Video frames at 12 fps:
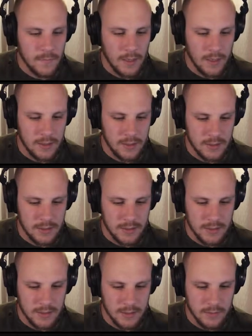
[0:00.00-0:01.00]
And as you can
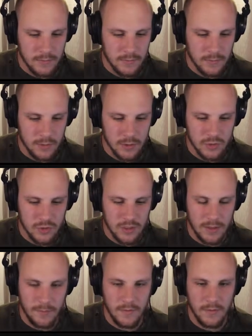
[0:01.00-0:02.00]
see, this is not so
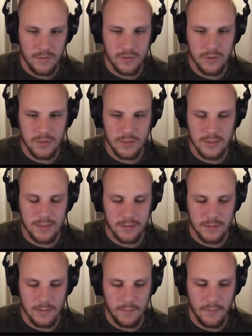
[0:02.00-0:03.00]
steep filter, so this
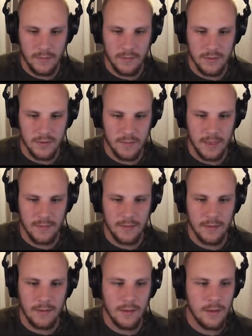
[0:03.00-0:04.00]
isn't very
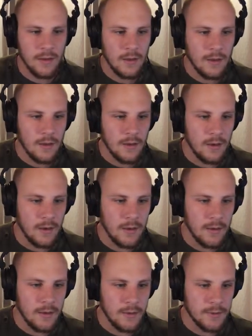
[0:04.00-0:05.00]
dramatic.
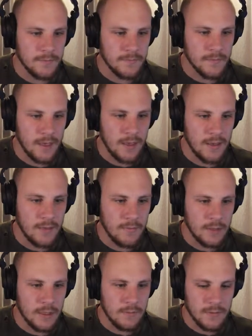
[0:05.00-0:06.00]
And
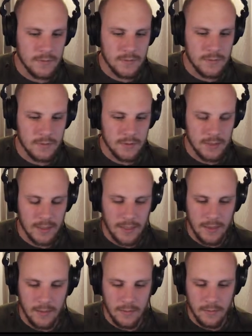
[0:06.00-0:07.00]
then what I want to do is,
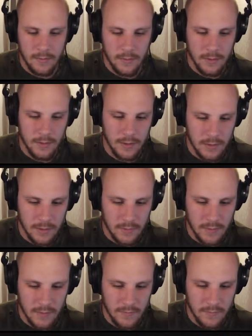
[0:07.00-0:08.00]
again,
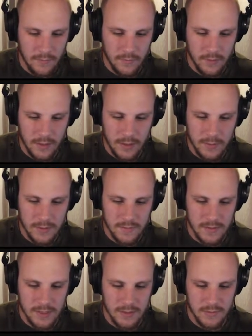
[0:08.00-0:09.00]
drive it through a little bit
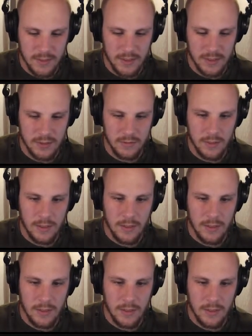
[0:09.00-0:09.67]
of saturation.